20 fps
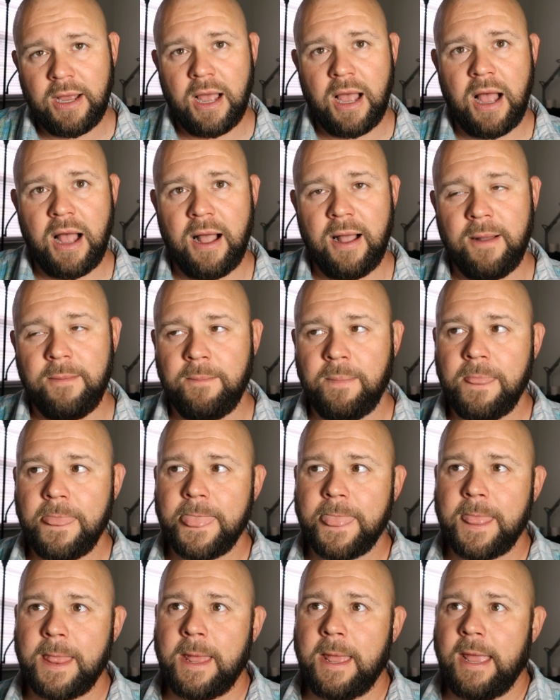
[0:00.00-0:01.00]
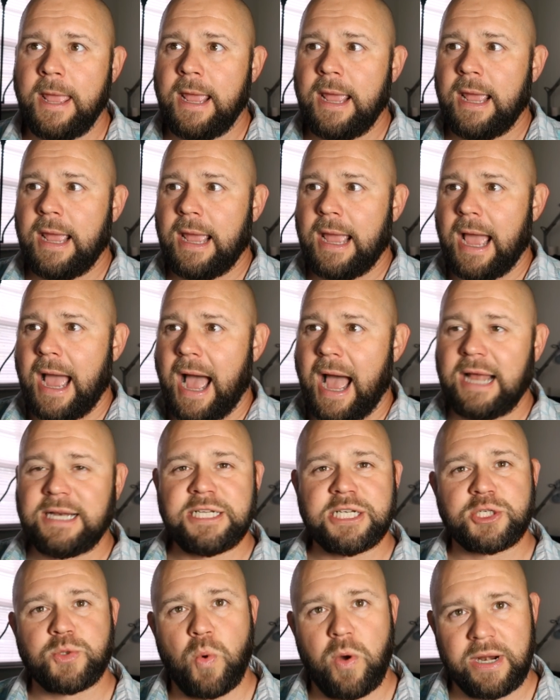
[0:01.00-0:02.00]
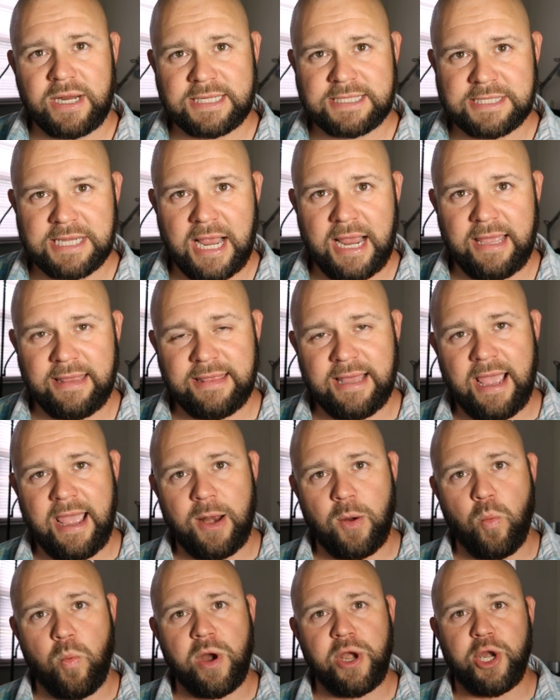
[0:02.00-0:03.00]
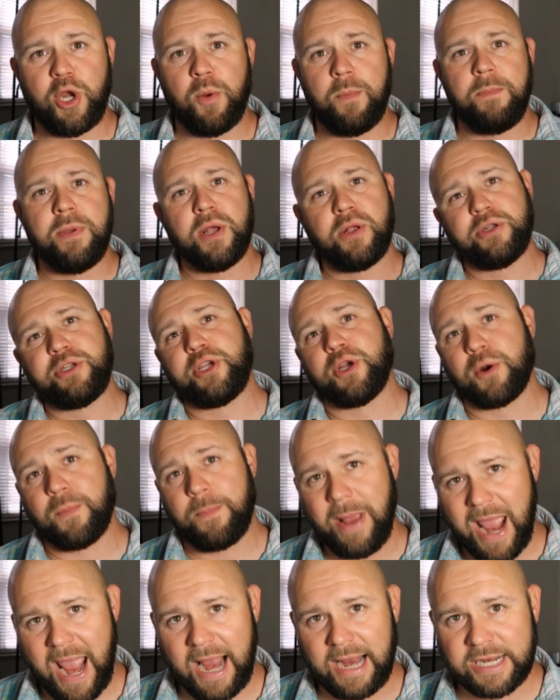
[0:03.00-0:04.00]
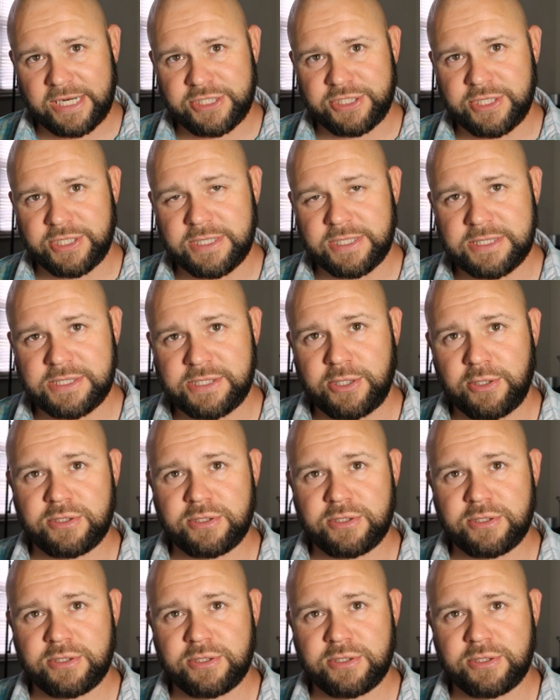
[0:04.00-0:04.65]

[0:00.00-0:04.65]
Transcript: Um, I just want to say that when you build your packages,